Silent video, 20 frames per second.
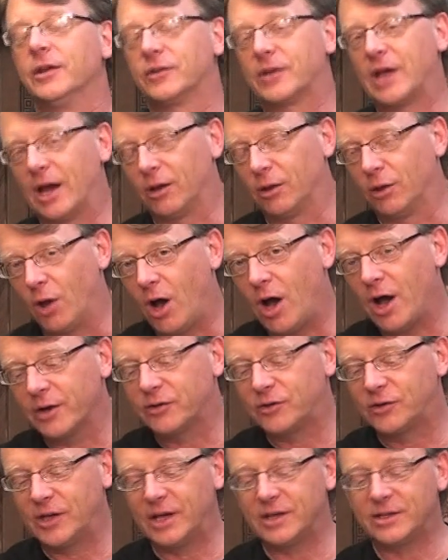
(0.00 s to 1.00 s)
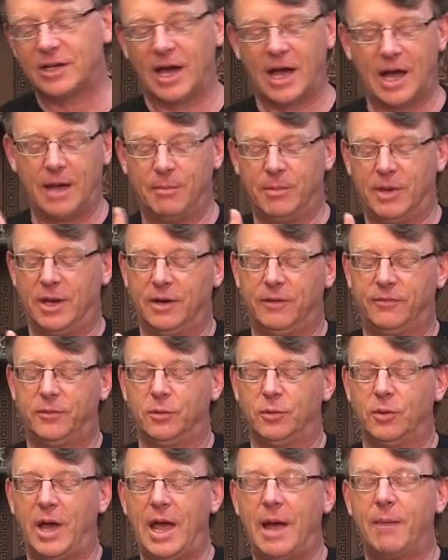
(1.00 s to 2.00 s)
has got a long set time and
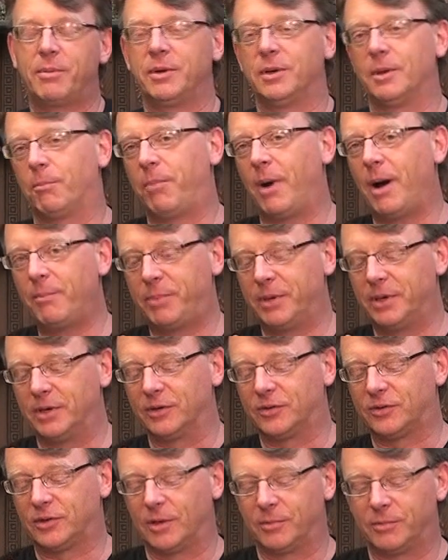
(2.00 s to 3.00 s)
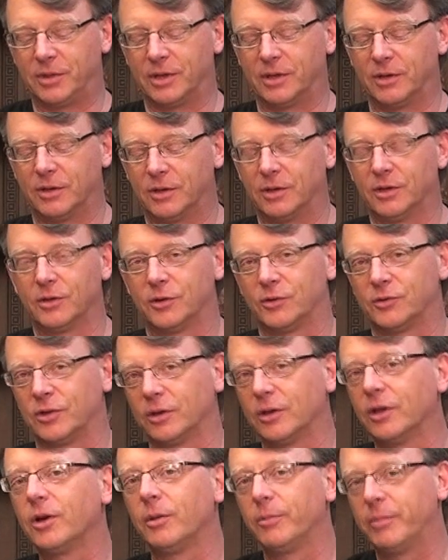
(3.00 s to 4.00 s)
if you happen to bump into something, there's
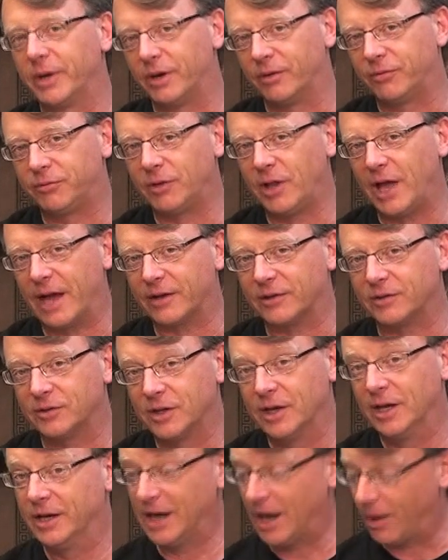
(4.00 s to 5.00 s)
a little bit of flex.